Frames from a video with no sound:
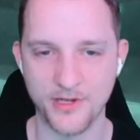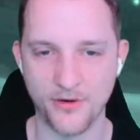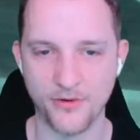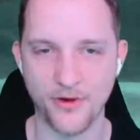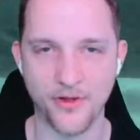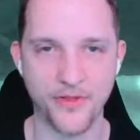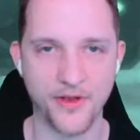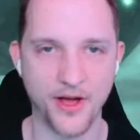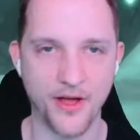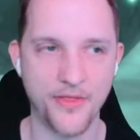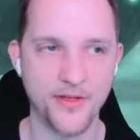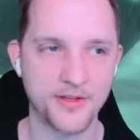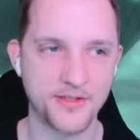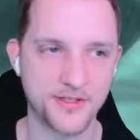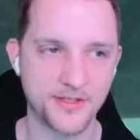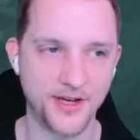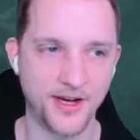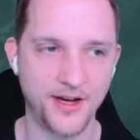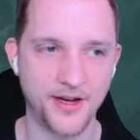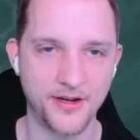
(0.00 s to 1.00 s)
down on the other
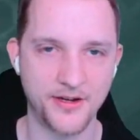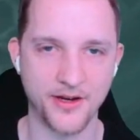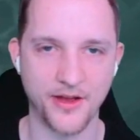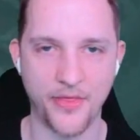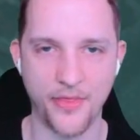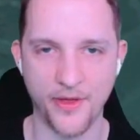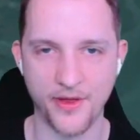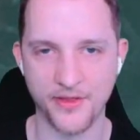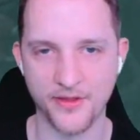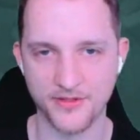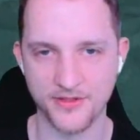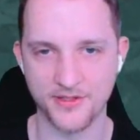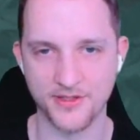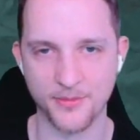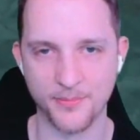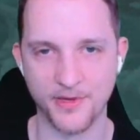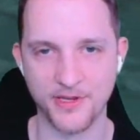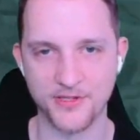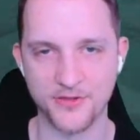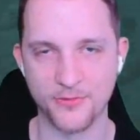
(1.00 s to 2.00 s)
side. I think this is
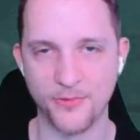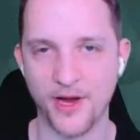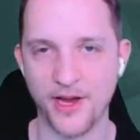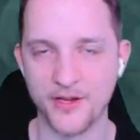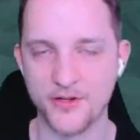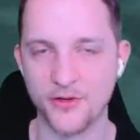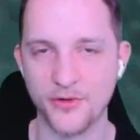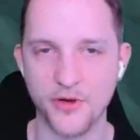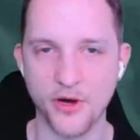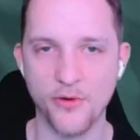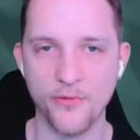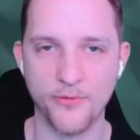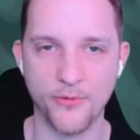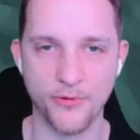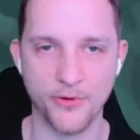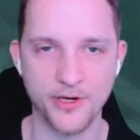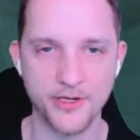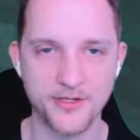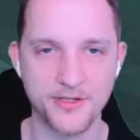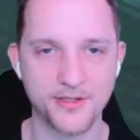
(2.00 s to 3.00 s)
the best way to go
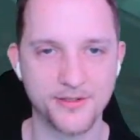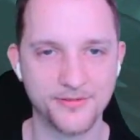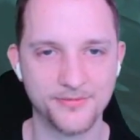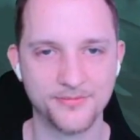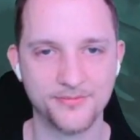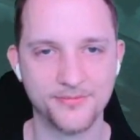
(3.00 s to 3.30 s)
for it.